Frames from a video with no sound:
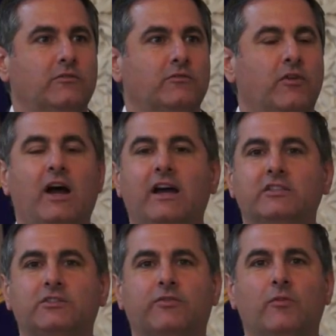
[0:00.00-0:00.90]

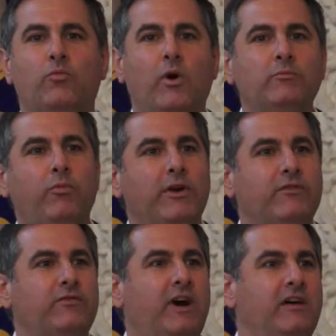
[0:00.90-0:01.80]
rise from
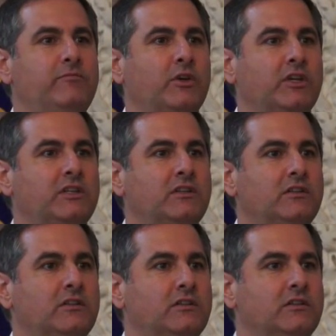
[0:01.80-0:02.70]
1.5 million
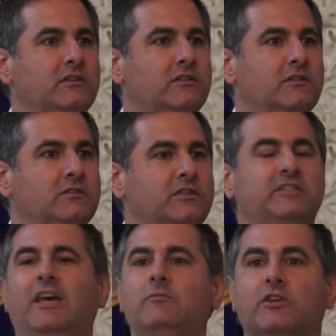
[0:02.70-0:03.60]
to
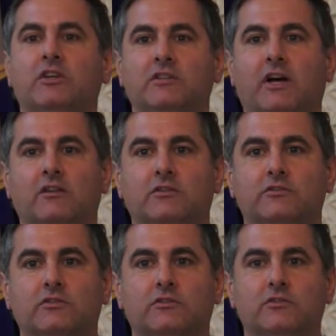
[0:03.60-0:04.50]
$10 million?
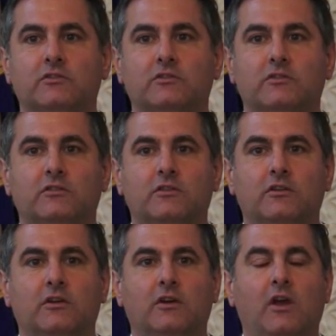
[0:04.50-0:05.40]

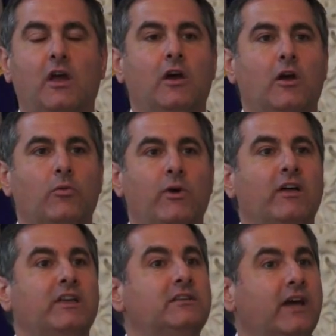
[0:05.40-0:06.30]

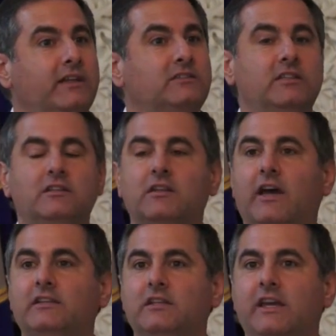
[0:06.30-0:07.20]
Well, in
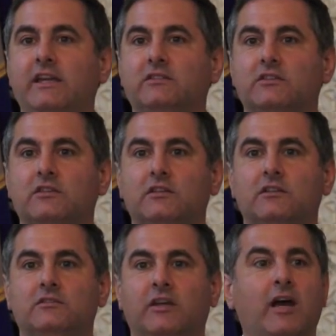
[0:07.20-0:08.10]

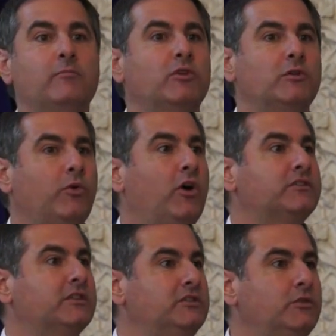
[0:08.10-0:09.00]
1998, Daimler
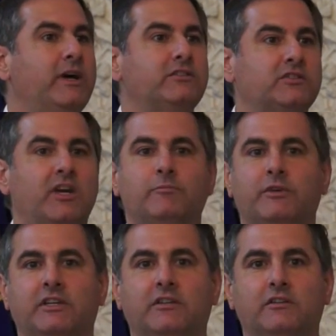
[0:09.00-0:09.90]
bought a US
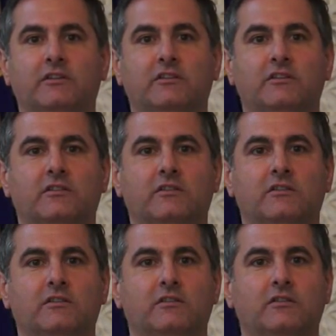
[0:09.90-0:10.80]
company,
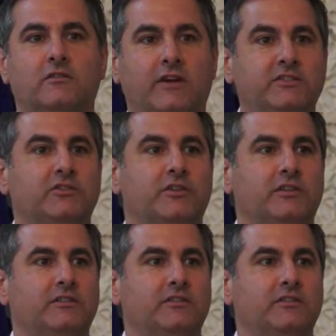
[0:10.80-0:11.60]
Chrysler.